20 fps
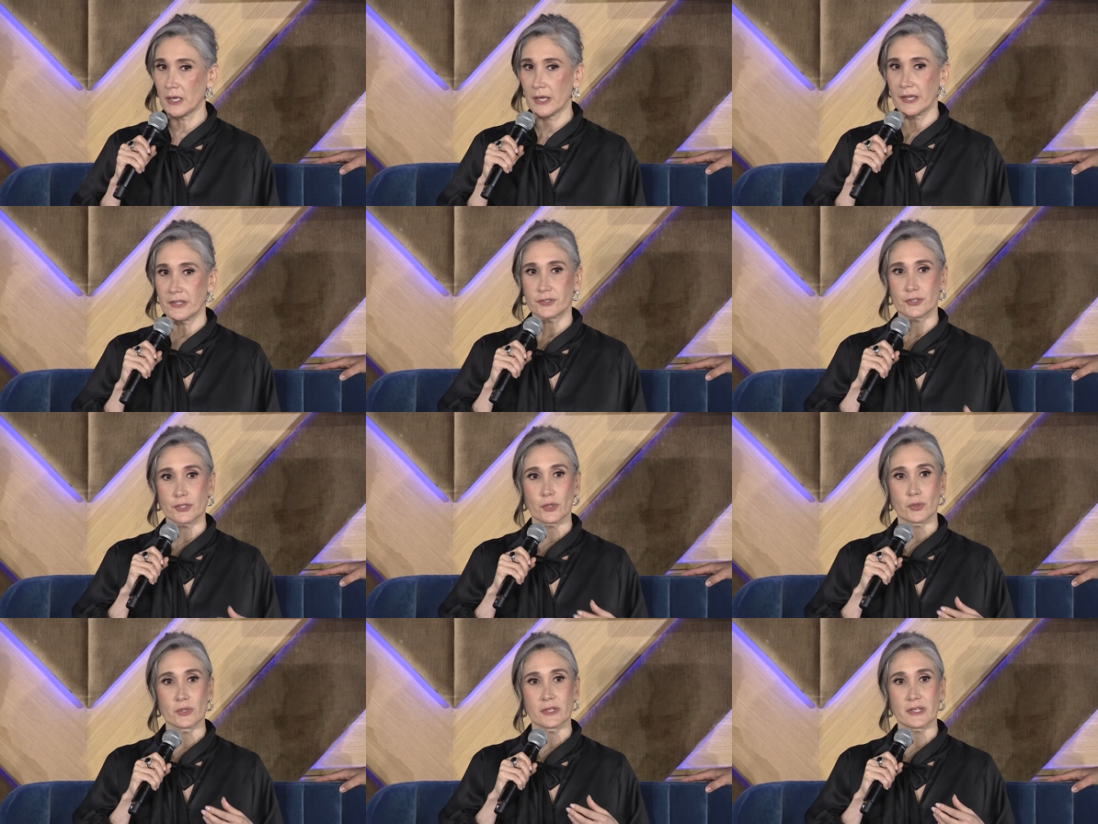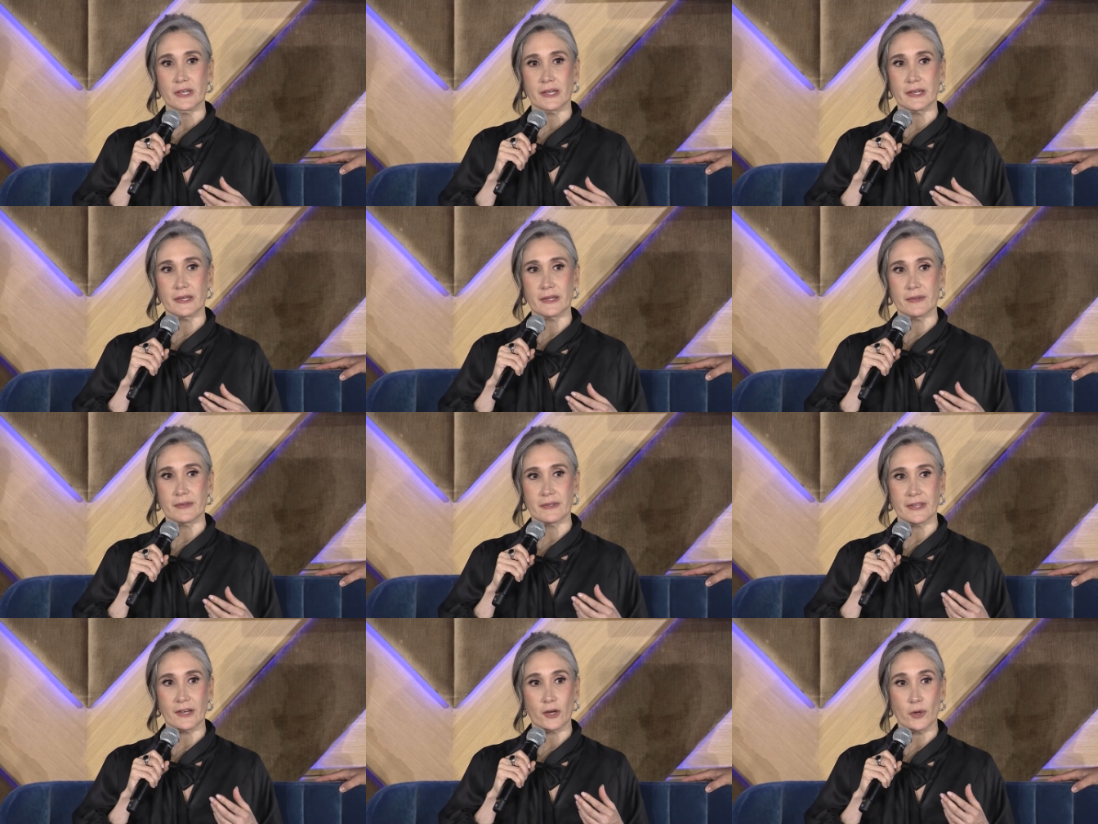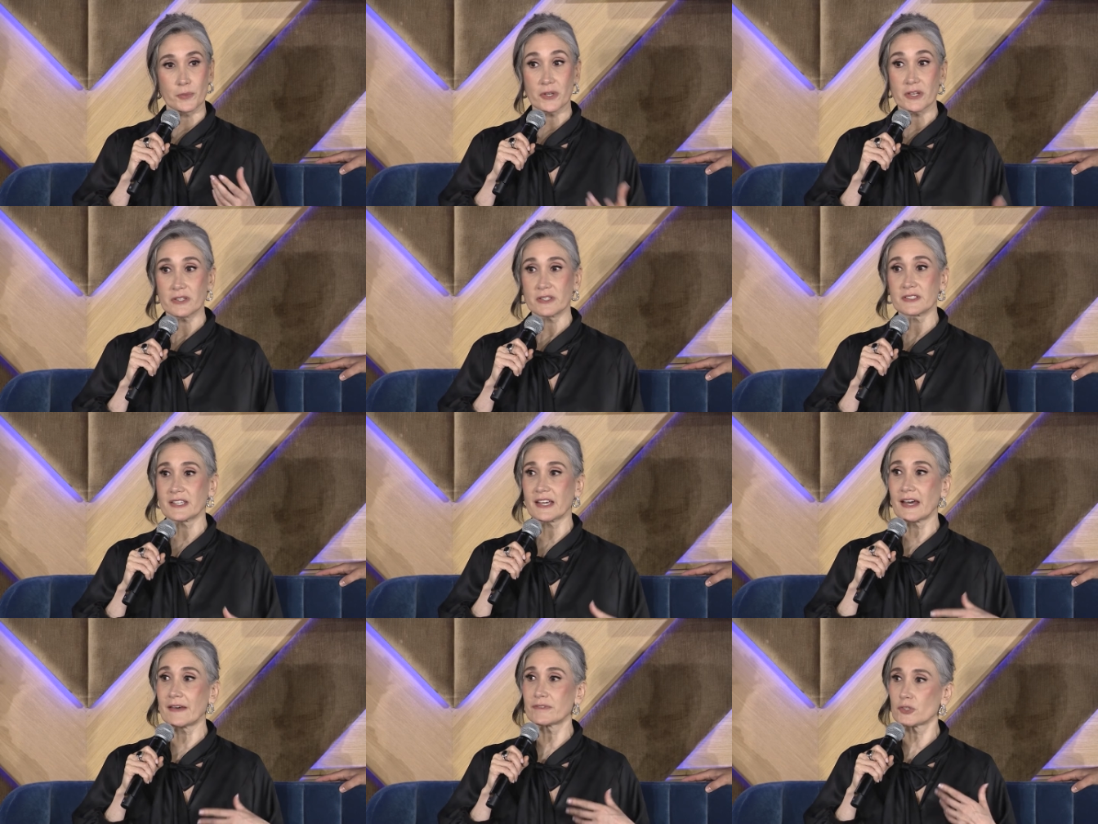So the communities
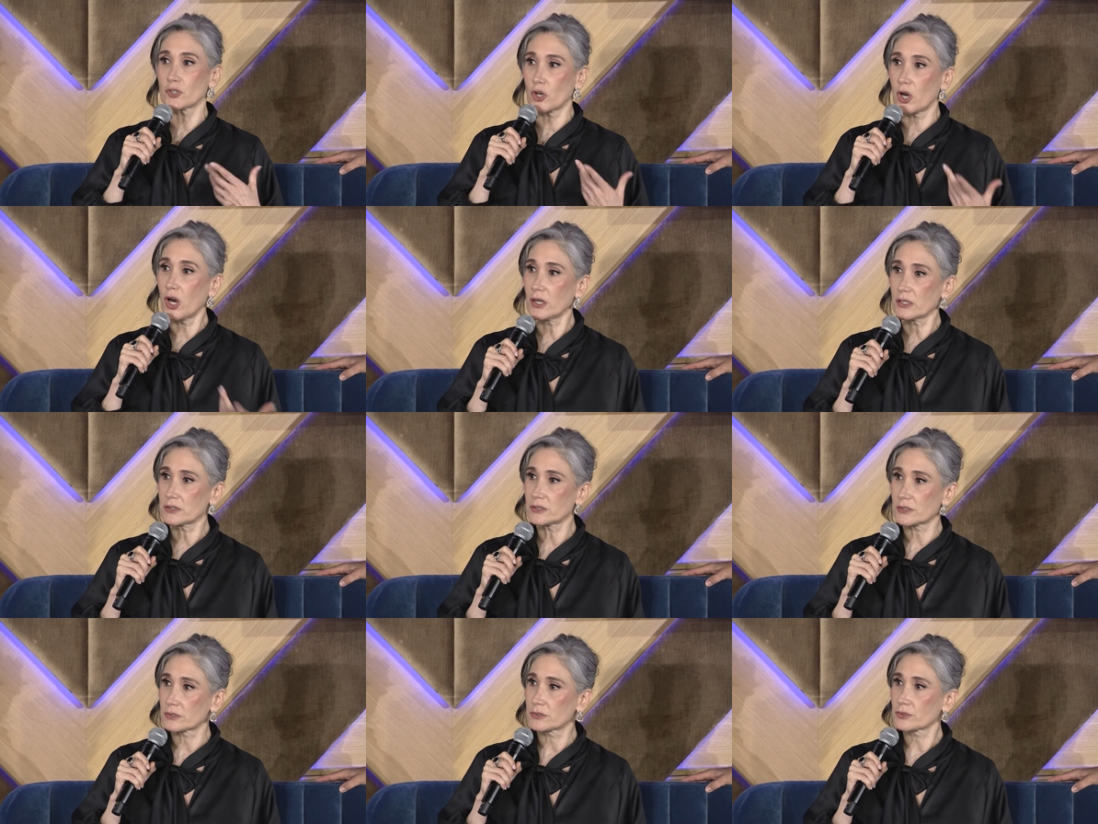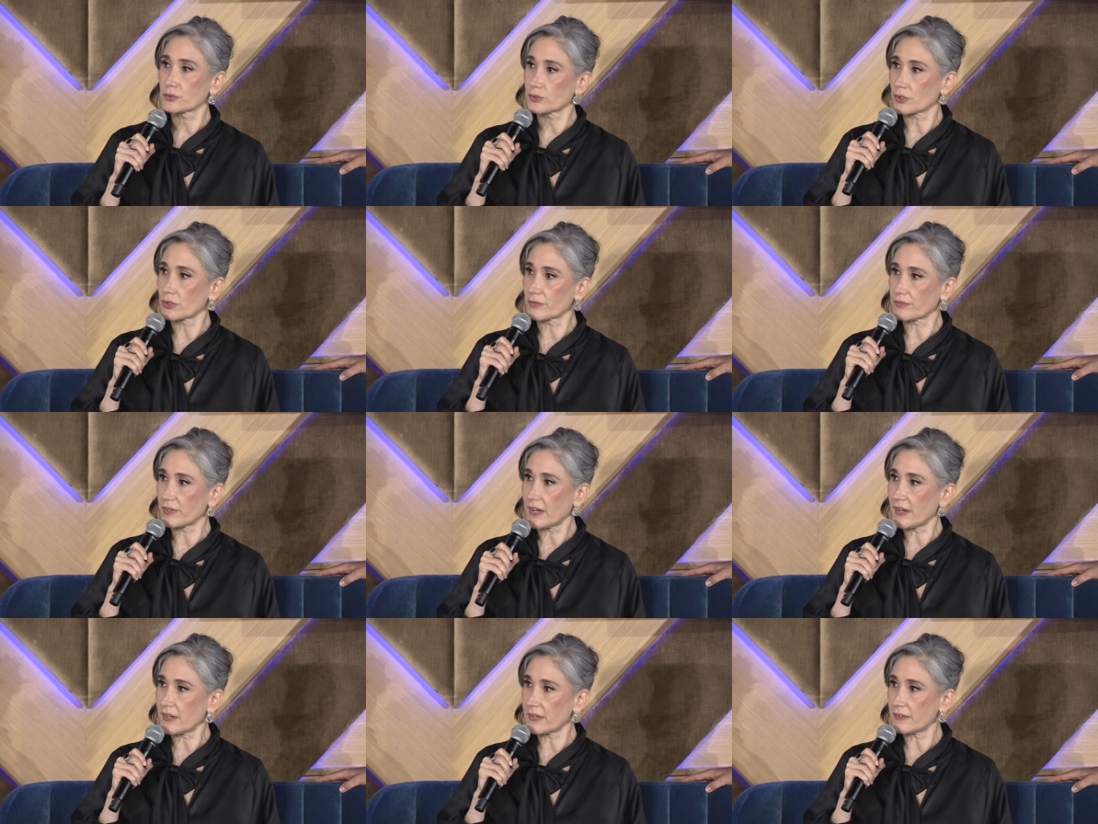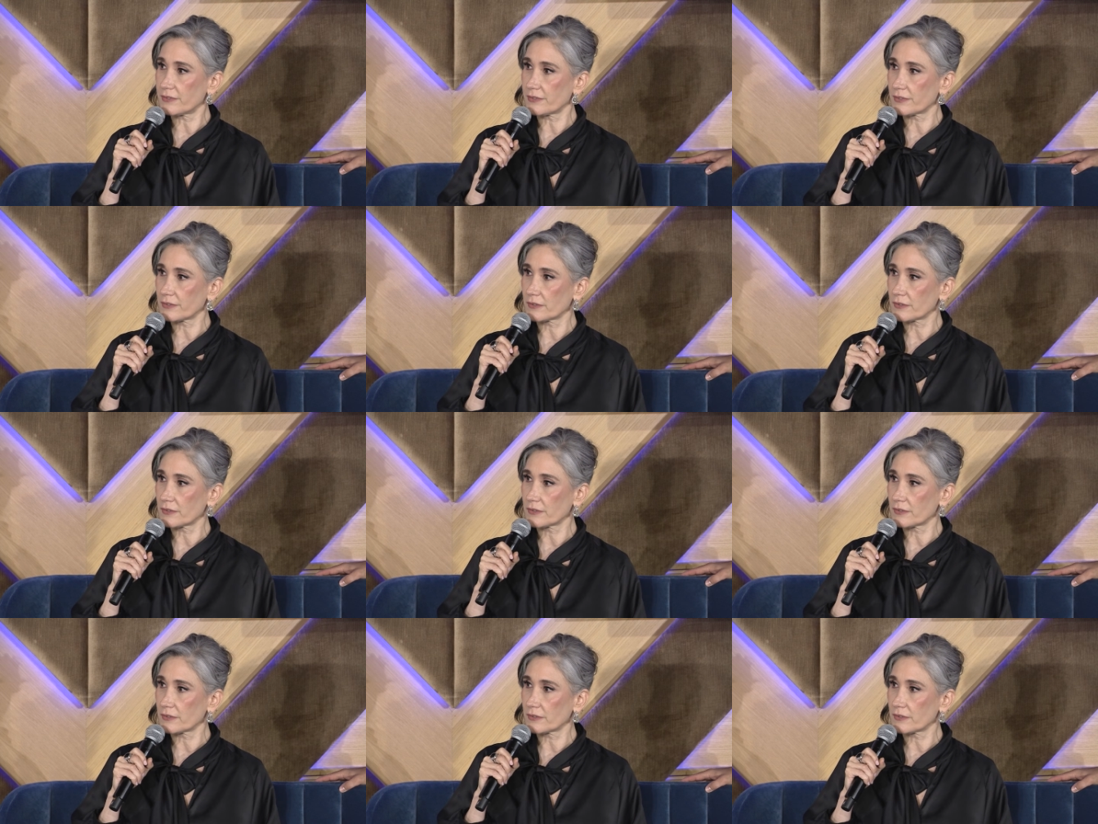have to hunt to survive.